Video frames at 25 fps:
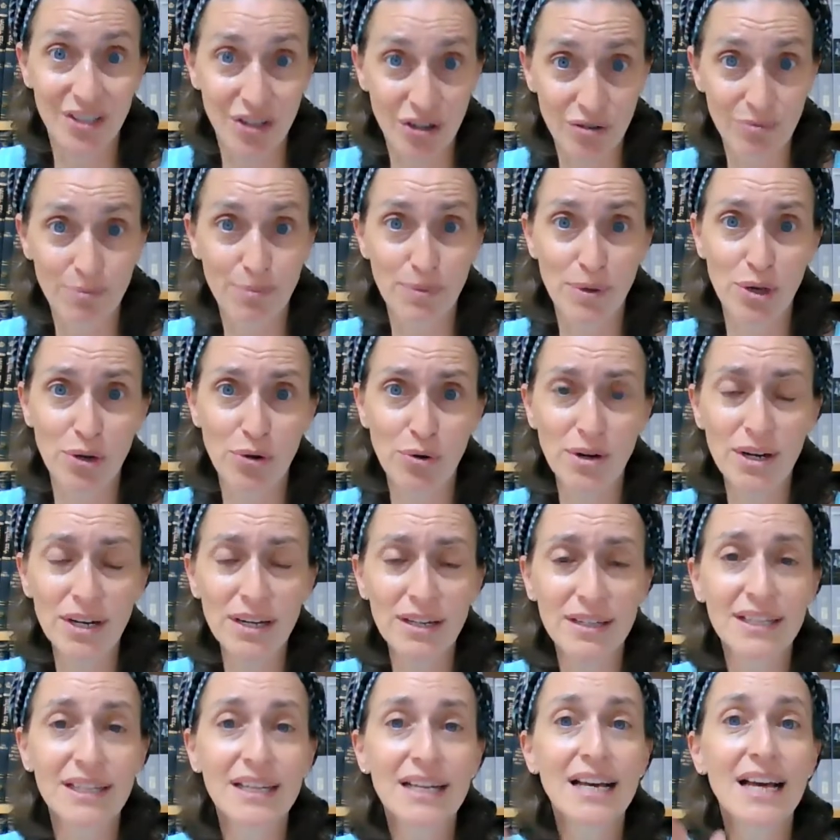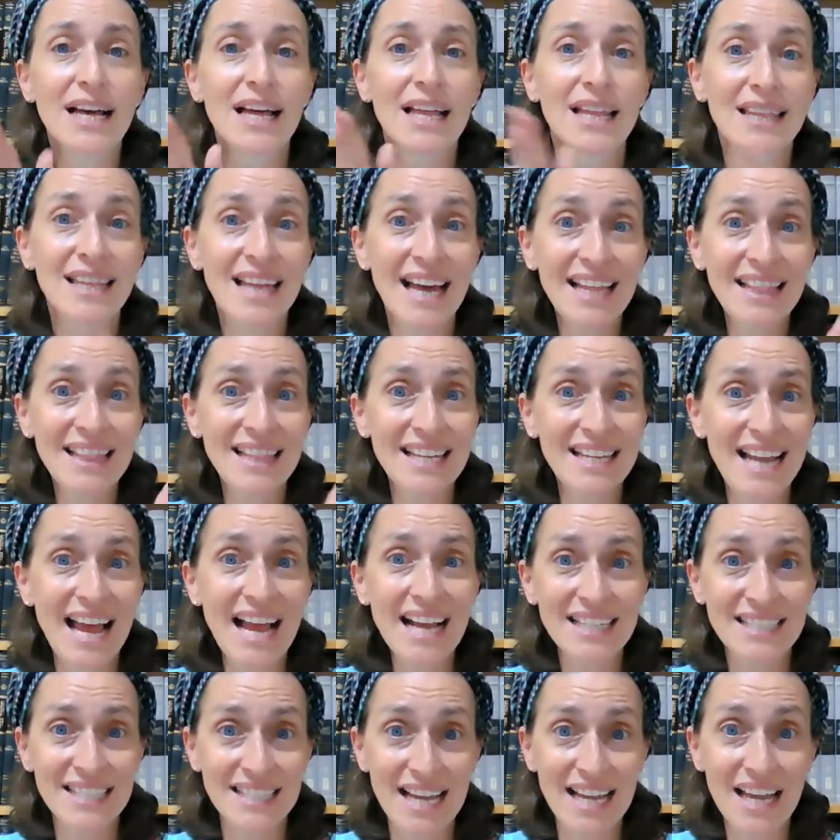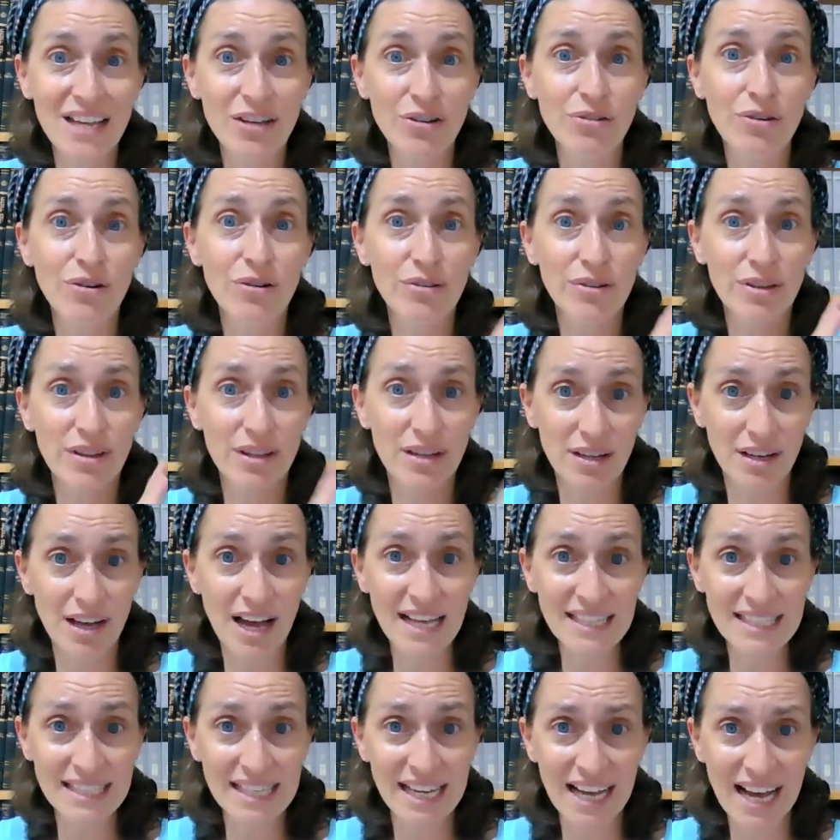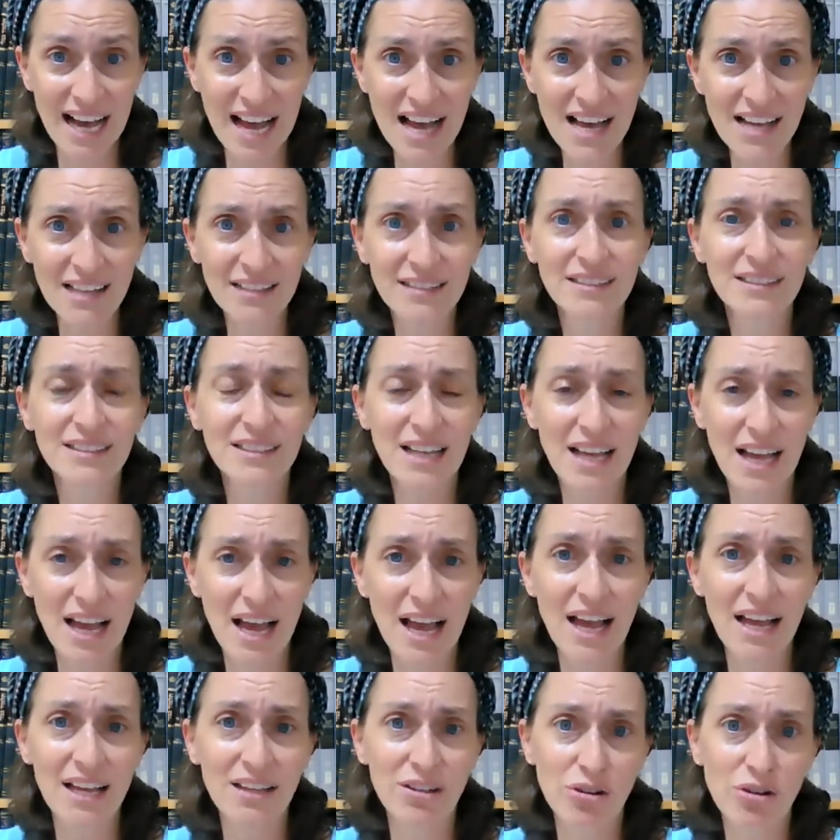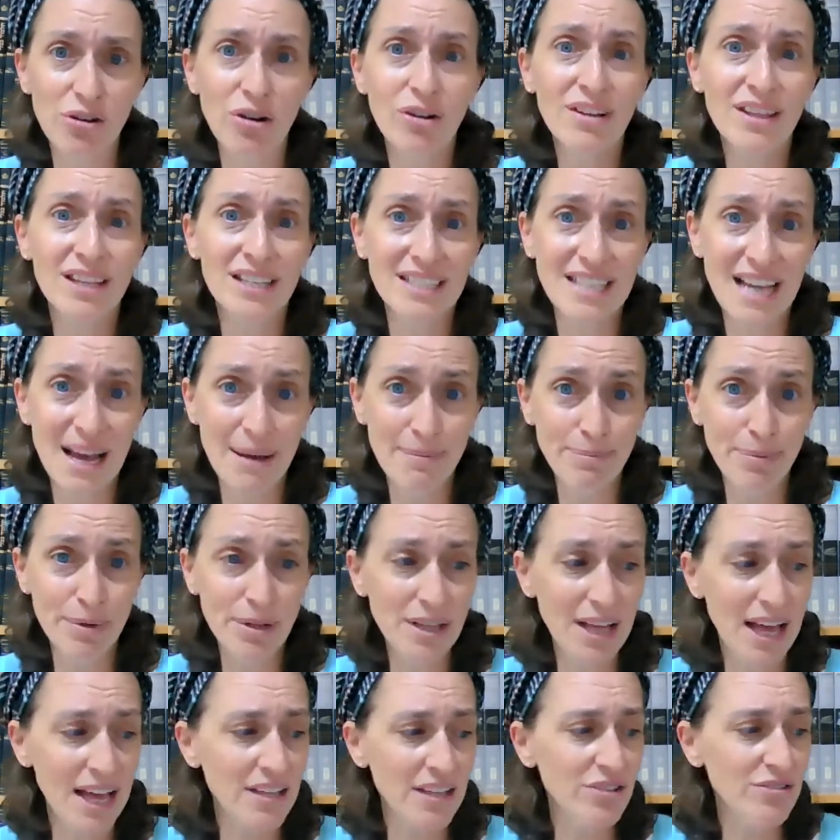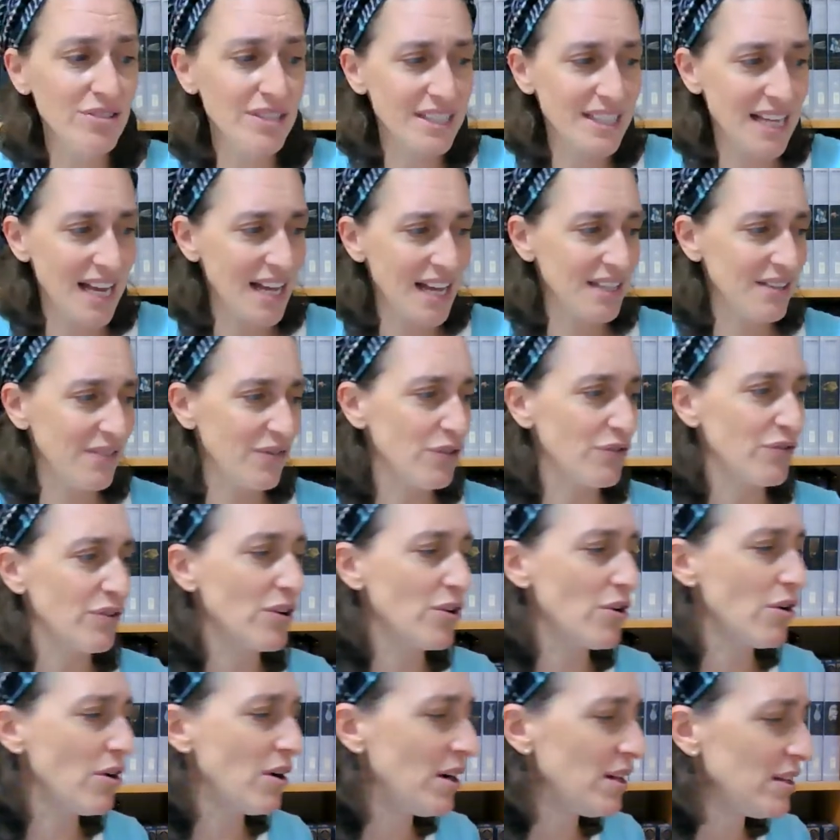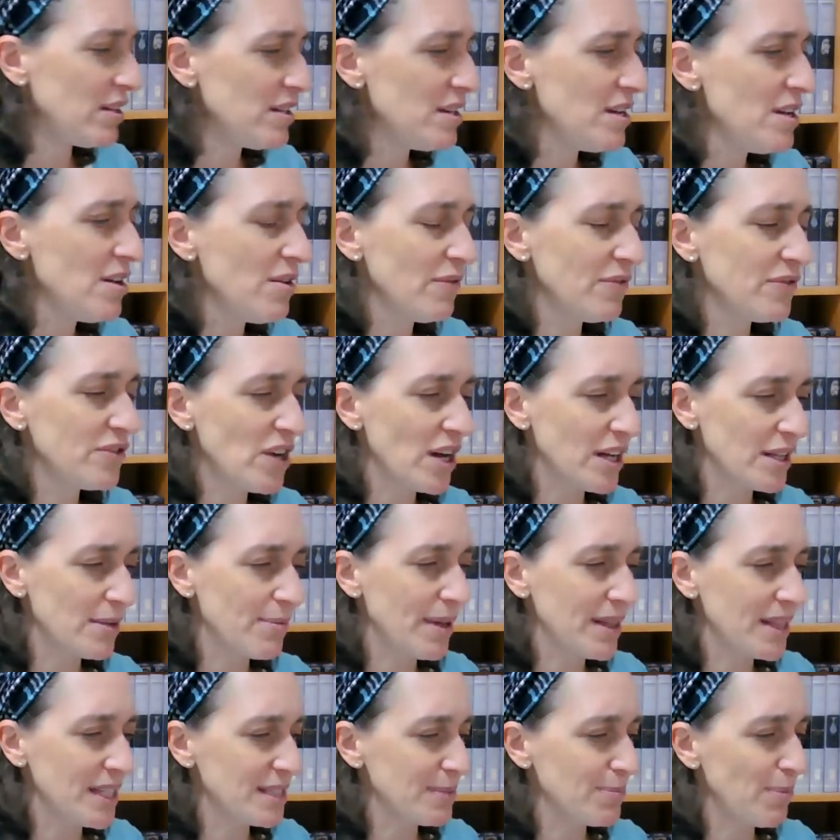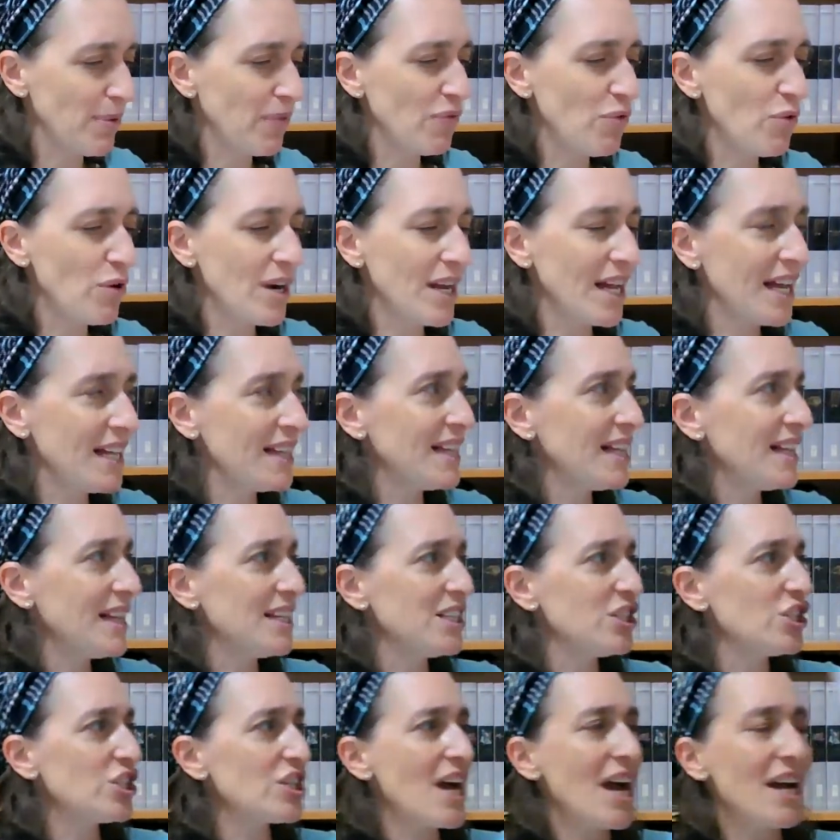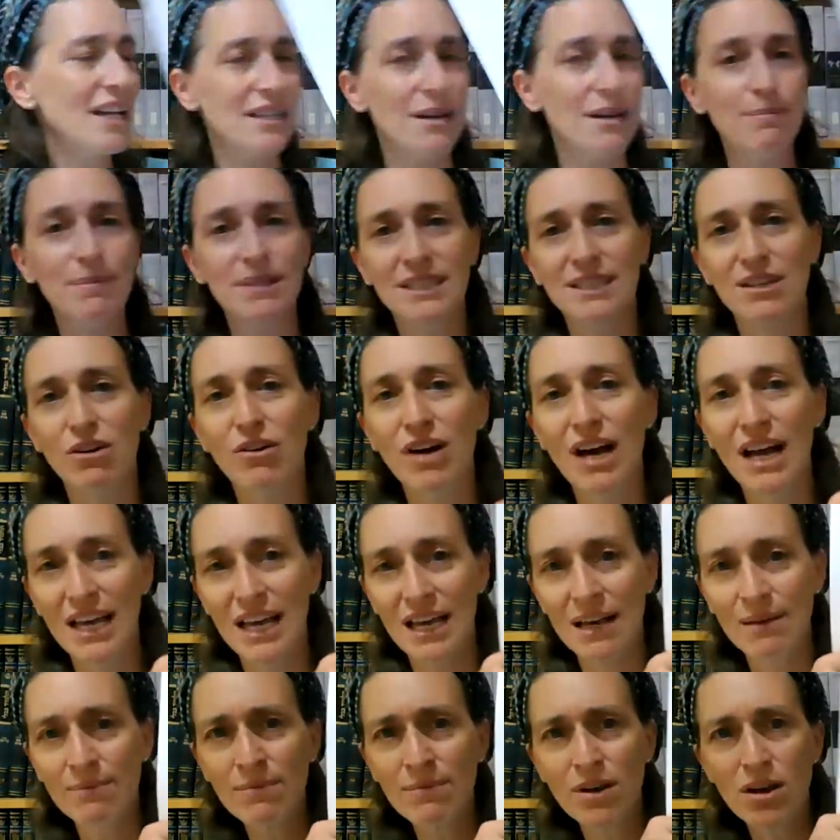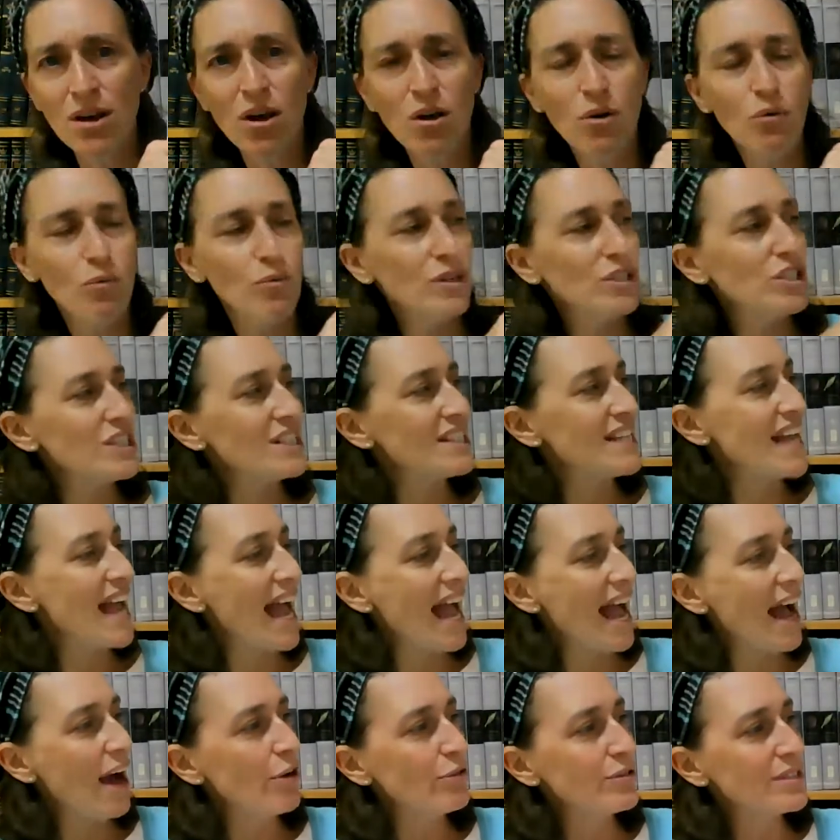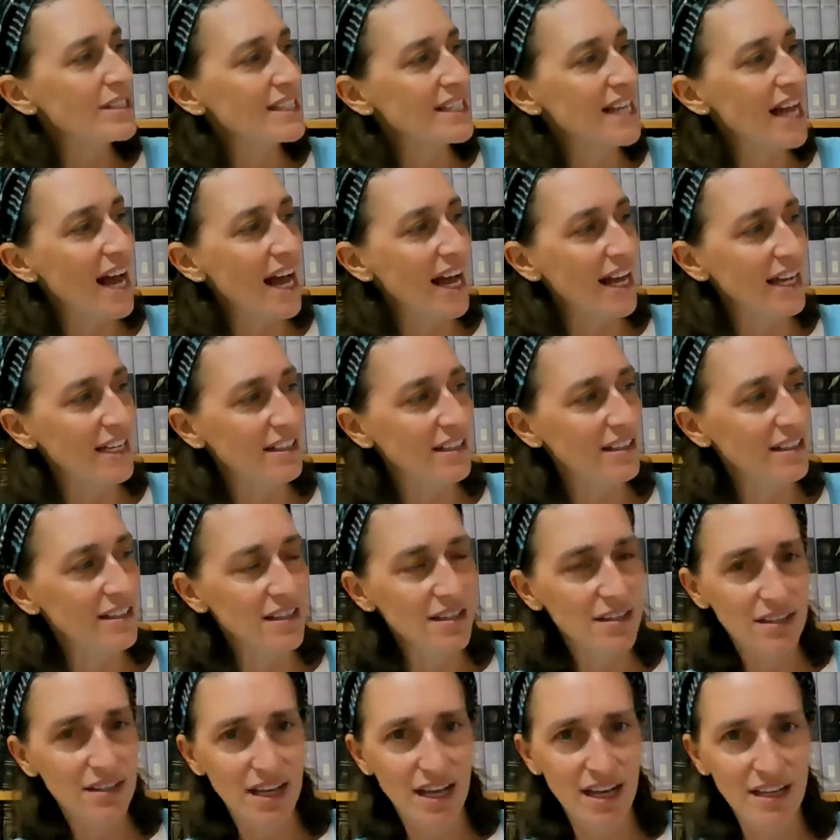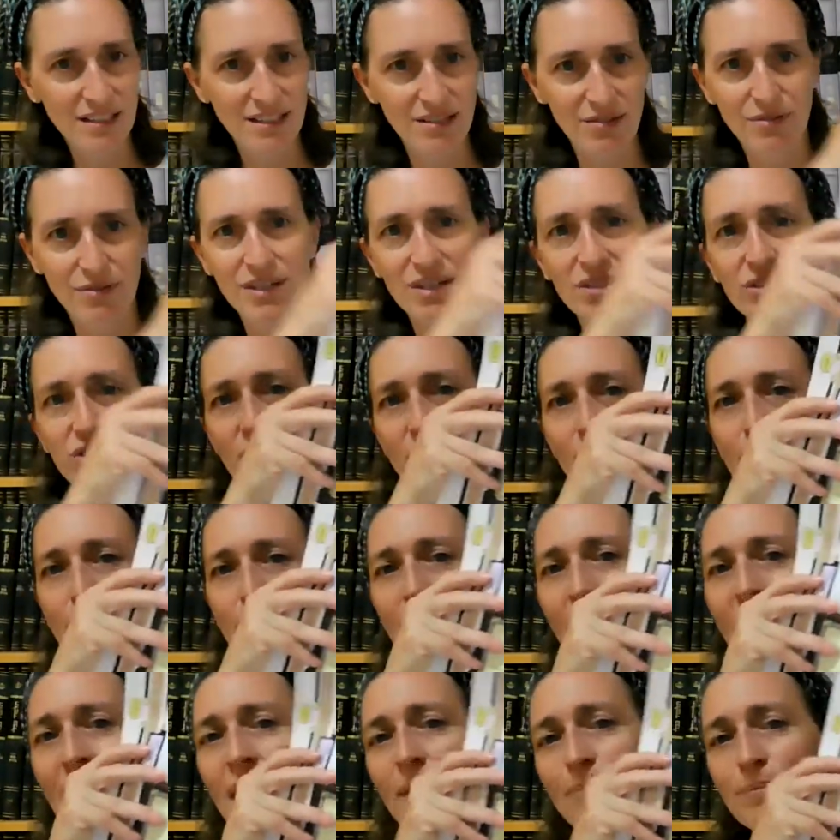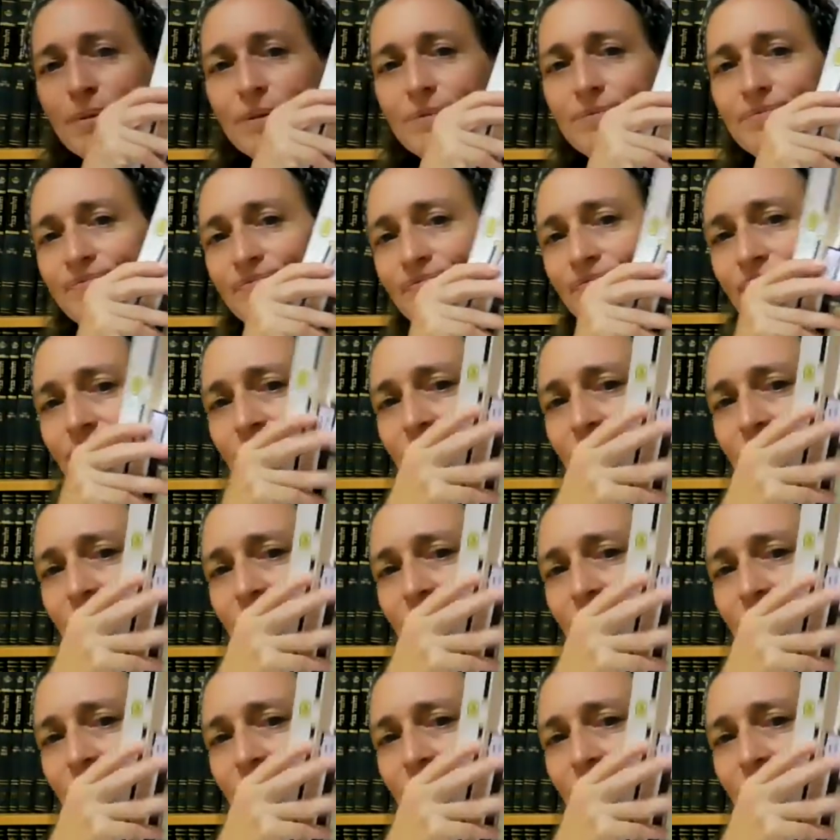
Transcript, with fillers: and you're pure. Then the next day you go to the Azara and you go to the temple and you stand, if you recall, talked about this before, in the Lishkata Mitzoraim, which is outside. Okay, so here's our map.